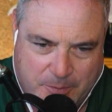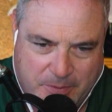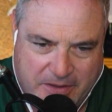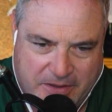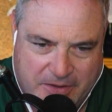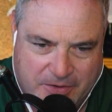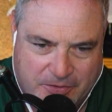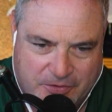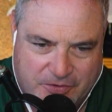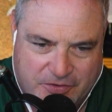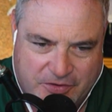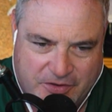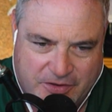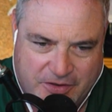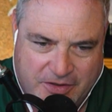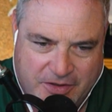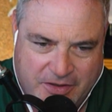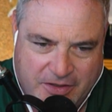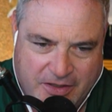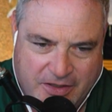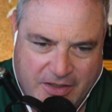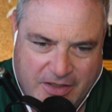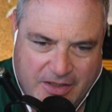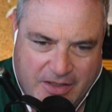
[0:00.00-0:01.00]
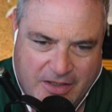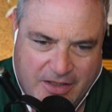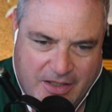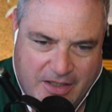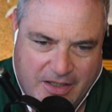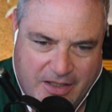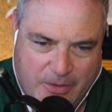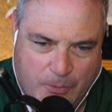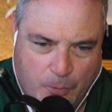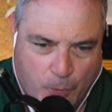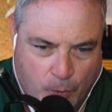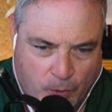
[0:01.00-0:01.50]
Peterson.
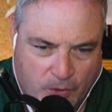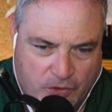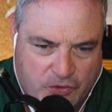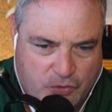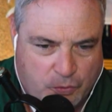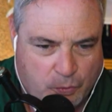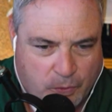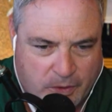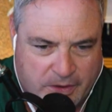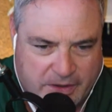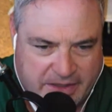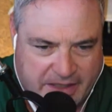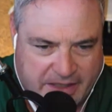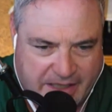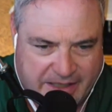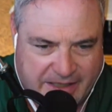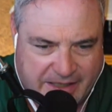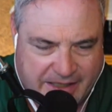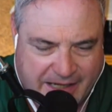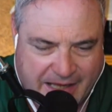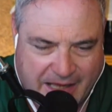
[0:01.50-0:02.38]
He wore 28 at